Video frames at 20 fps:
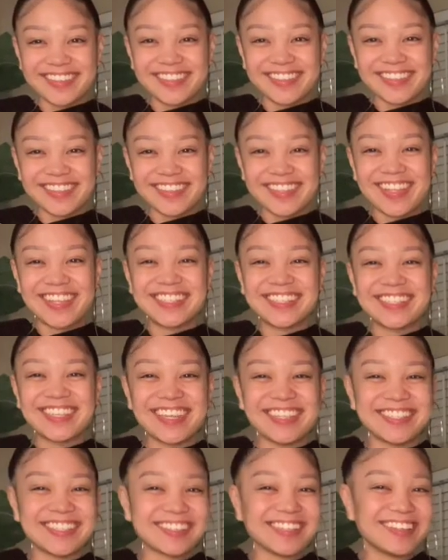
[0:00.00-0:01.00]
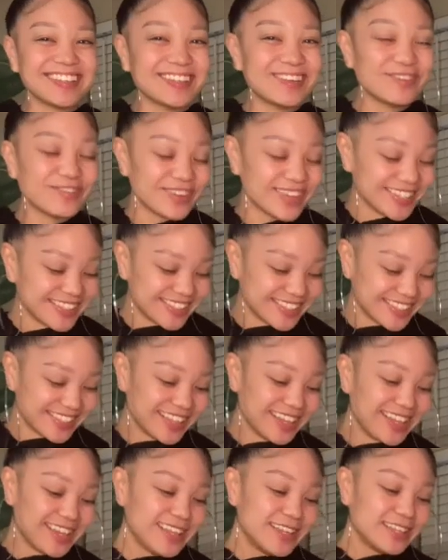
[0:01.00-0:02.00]
Let's get started, friends.
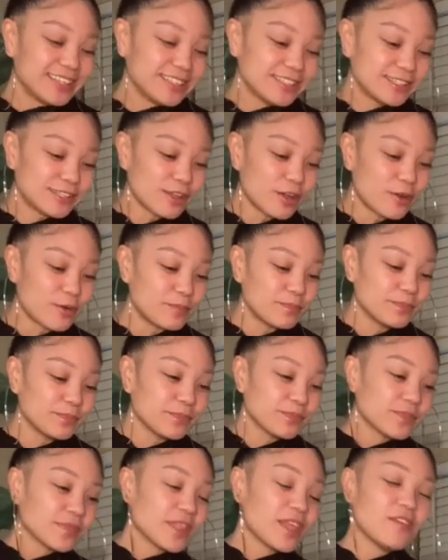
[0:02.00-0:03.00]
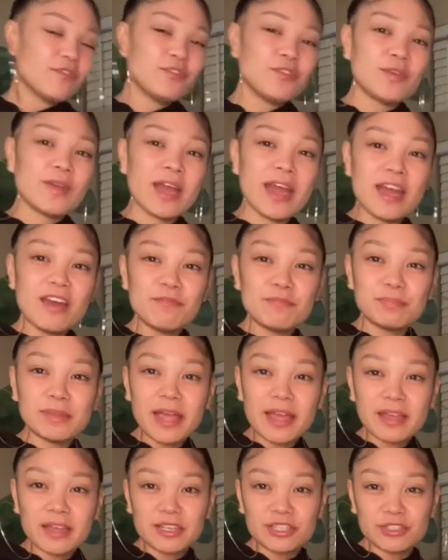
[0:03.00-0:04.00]
So, if you have
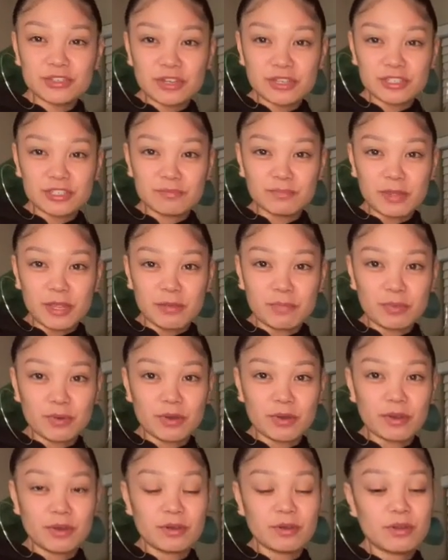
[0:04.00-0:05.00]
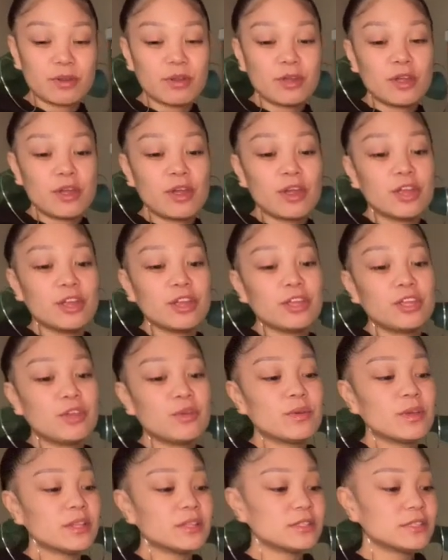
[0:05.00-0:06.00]
black construction paper, you
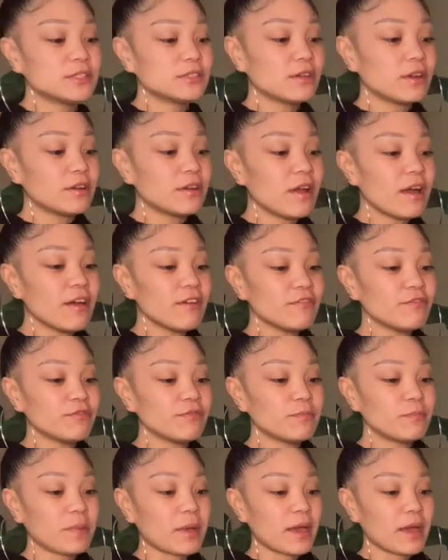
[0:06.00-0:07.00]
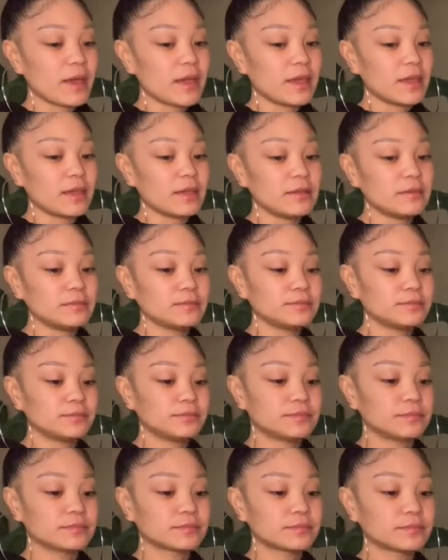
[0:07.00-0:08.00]
can start off by,
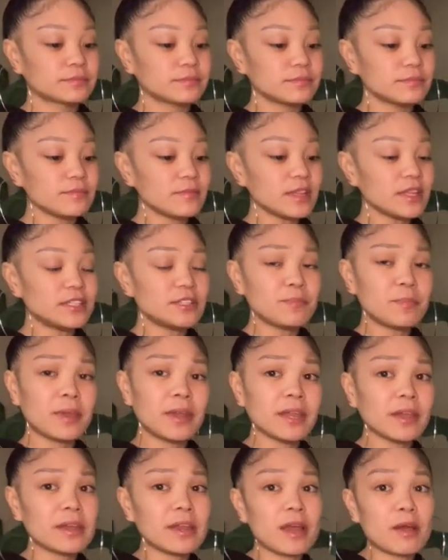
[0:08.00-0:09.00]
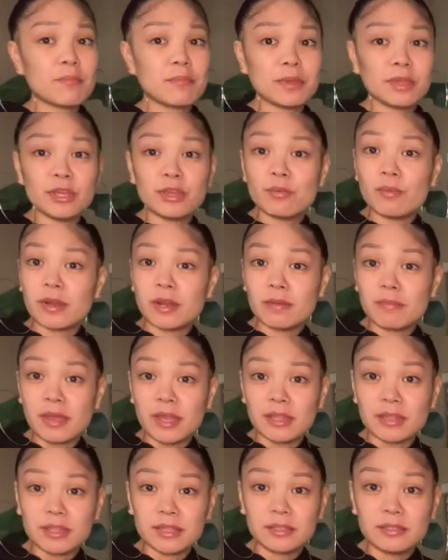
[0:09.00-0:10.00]
depending on how big you want to
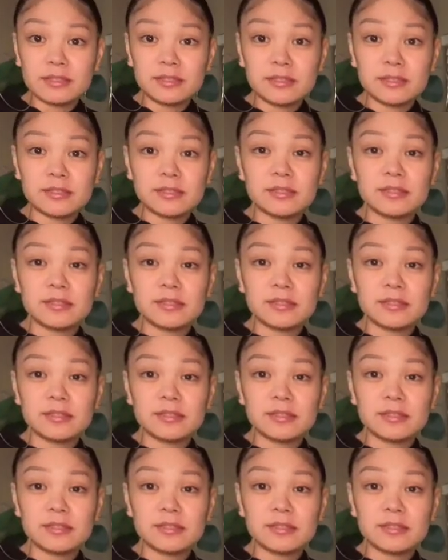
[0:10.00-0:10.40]
make this,